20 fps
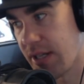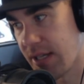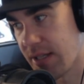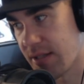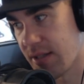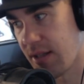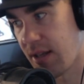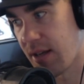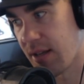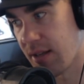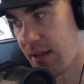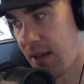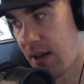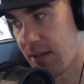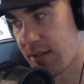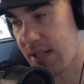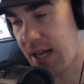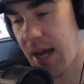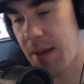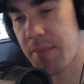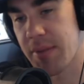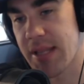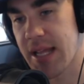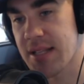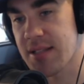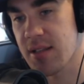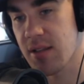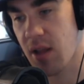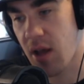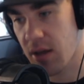That's a long, long time, but
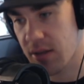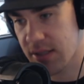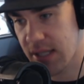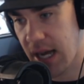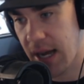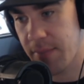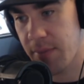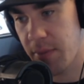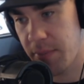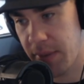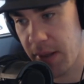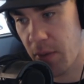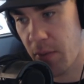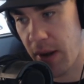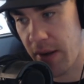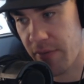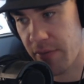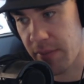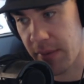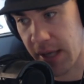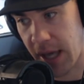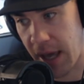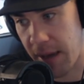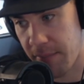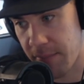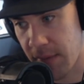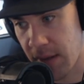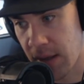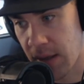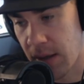that's a long time to be away from the game.